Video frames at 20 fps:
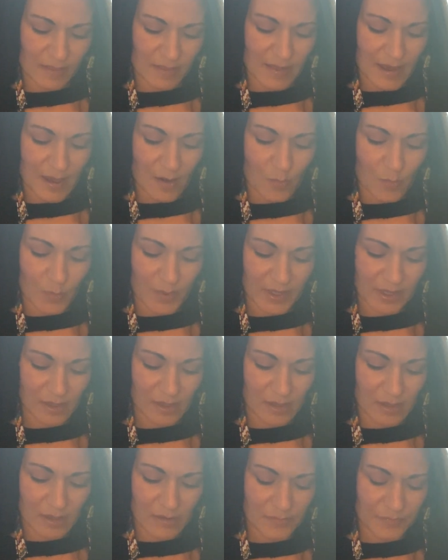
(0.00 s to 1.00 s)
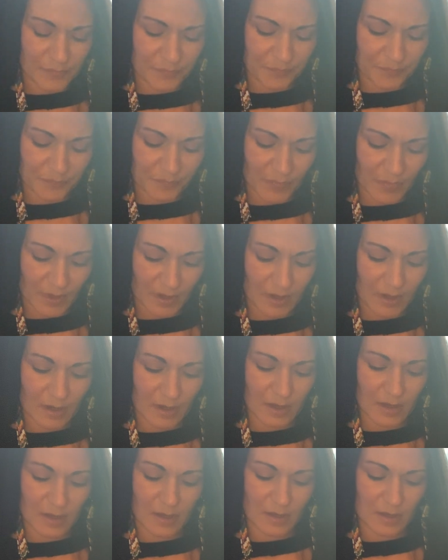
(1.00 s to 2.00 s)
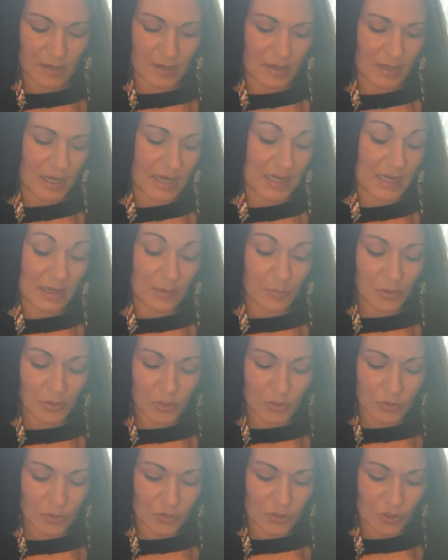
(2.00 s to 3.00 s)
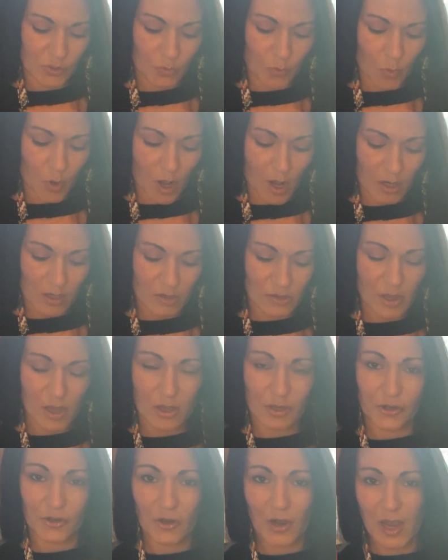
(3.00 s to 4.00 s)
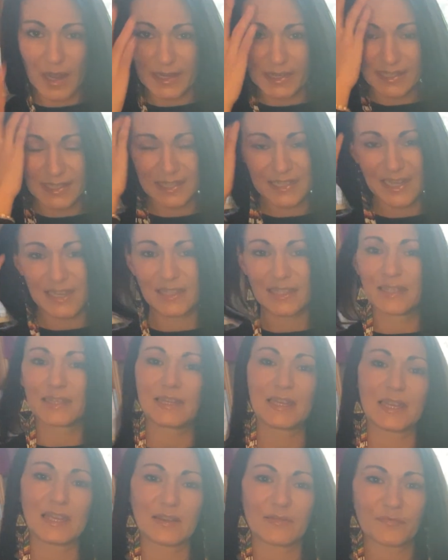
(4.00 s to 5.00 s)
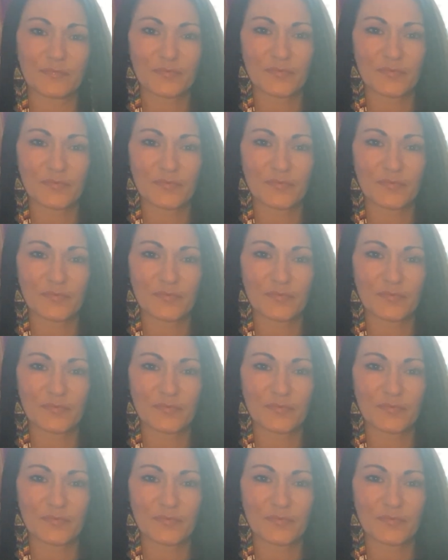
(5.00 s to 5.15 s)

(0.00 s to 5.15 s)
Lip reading: that will enable you to walk along your highest destiny.